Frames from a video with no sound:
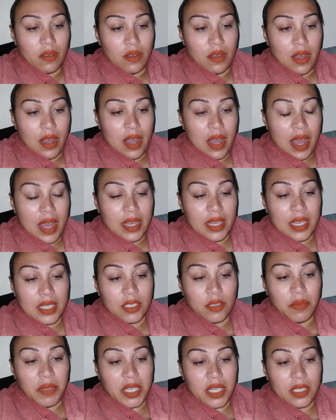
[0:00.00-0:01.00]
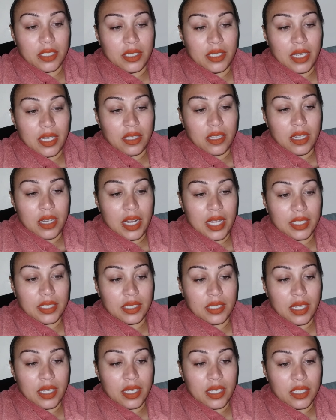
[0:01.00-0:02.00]
I guess because then the
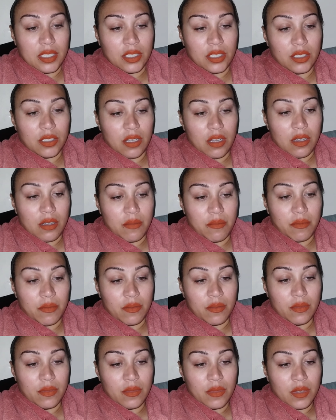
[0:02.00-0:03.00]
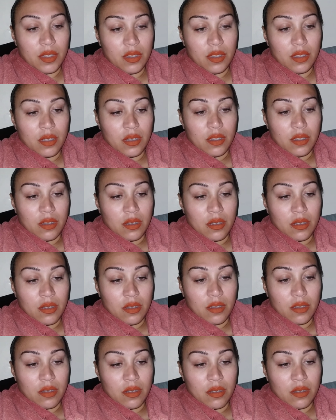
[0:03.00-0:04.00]
next thing is
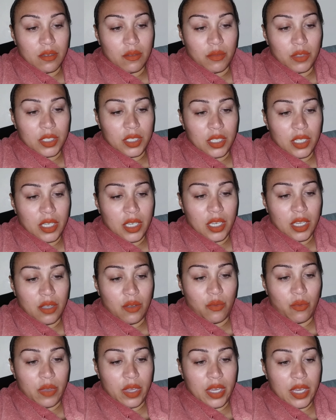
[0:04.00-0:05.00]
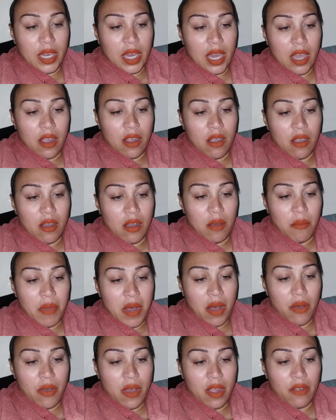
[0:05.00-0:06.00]
what's it here? We care
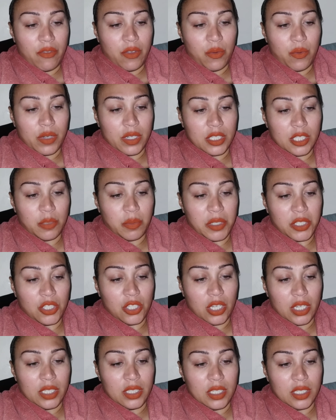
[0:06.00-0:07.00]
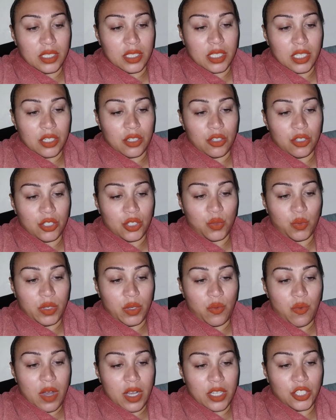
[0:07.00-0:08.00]
about everyone, especially the sinners. We
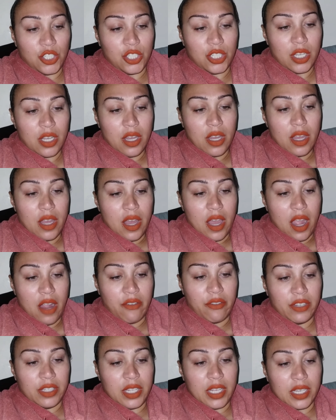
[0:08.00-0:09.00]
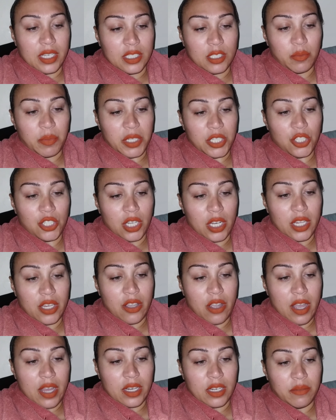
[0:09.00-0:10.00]
watch everything, especially
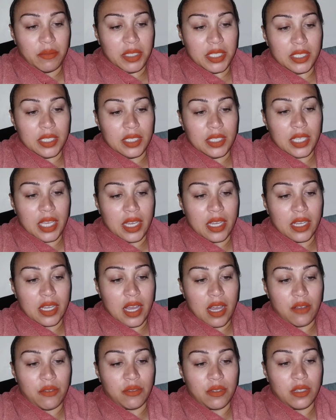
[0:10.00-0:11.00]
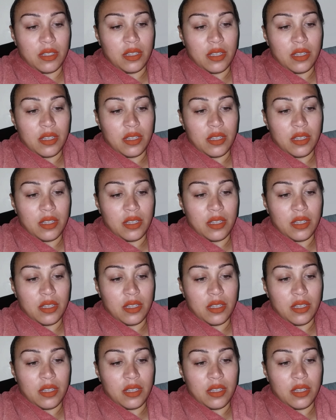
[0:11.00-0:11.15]
your enemies, and take account